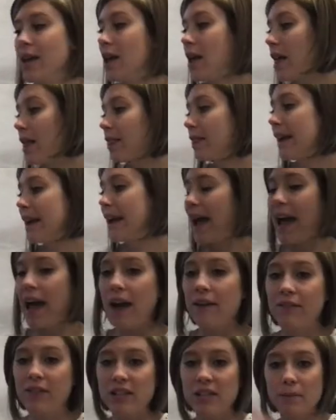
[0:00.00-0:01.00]
Like I
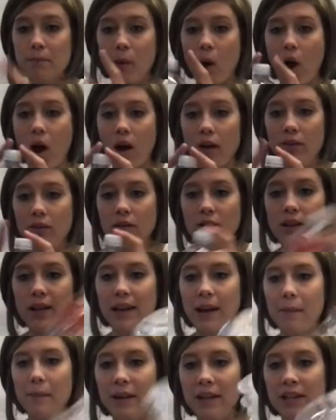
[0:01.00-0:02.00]
have this bottle and
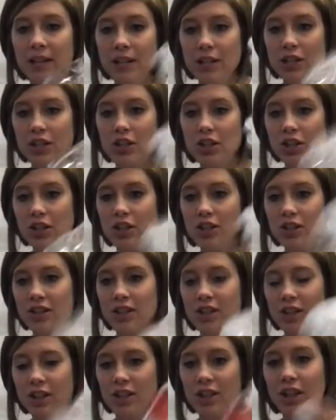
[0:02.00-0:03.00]
I'm going to
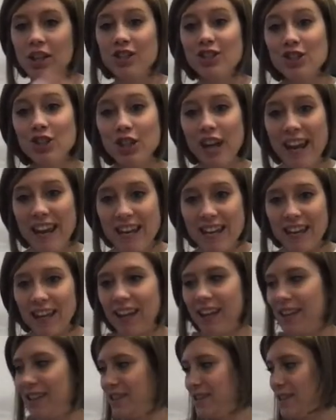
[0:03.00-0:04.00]
shake
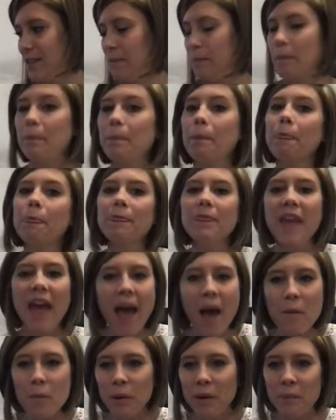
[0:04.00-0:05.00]
it.
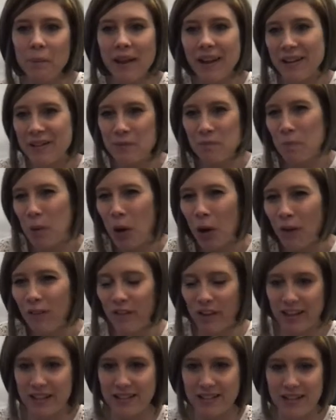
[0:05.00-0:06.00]
That one makes
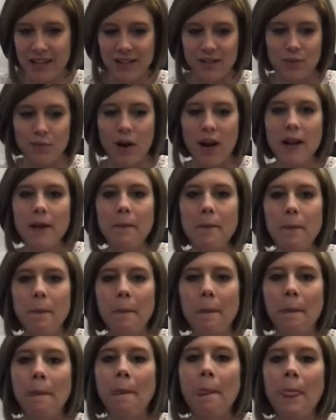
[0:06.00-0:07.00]
perfect sense, right?
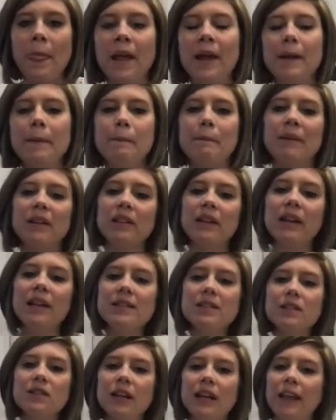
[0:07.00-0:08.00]
But let's
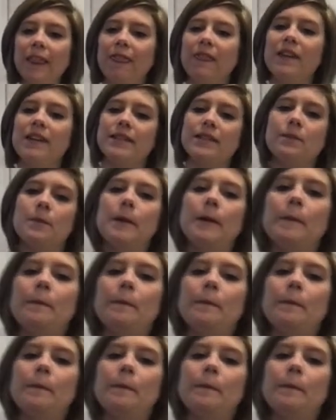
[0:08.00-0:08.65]
look at this one.